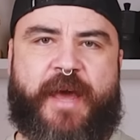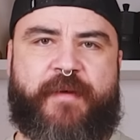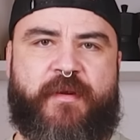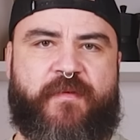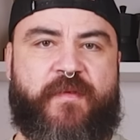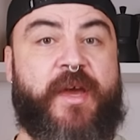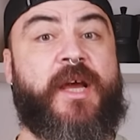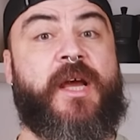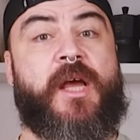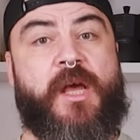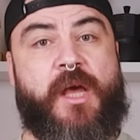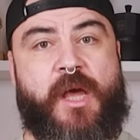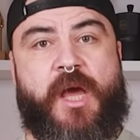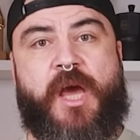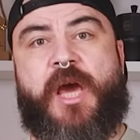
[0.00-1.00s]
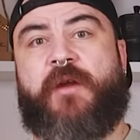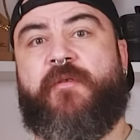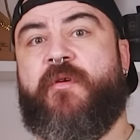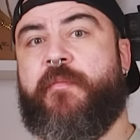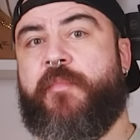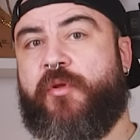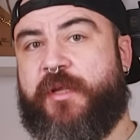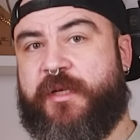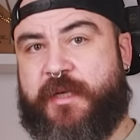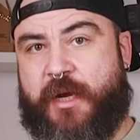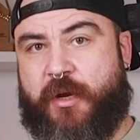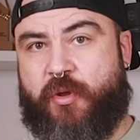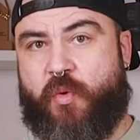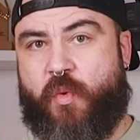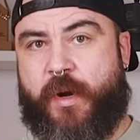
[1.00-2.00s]
everything and I will brew the
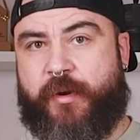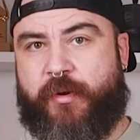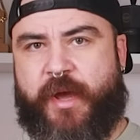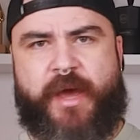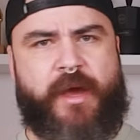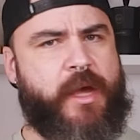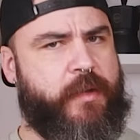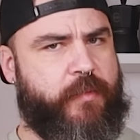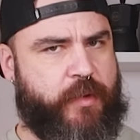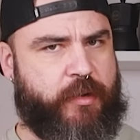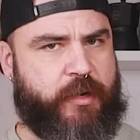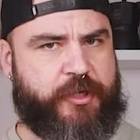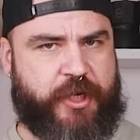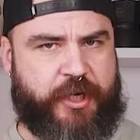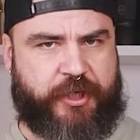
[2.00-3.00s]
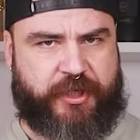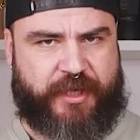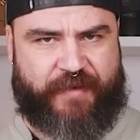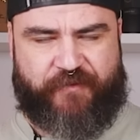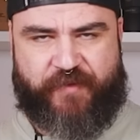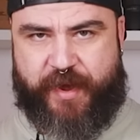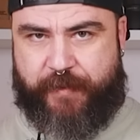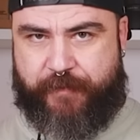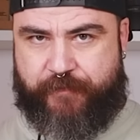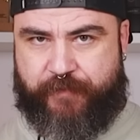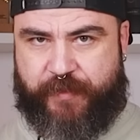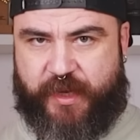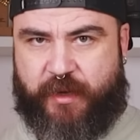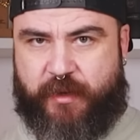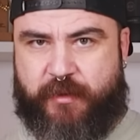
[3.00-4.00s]
second one, okay? And we're gonna change something.
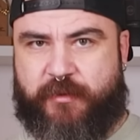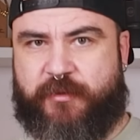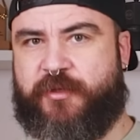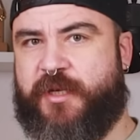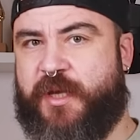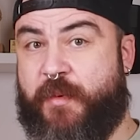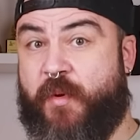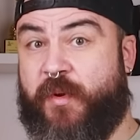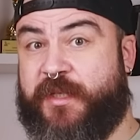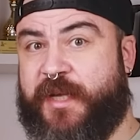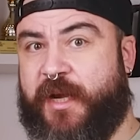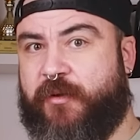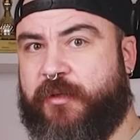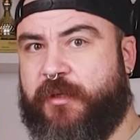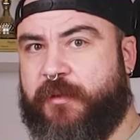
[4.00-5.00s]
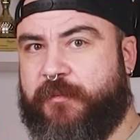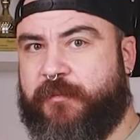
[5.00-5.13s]
Give me 1 second.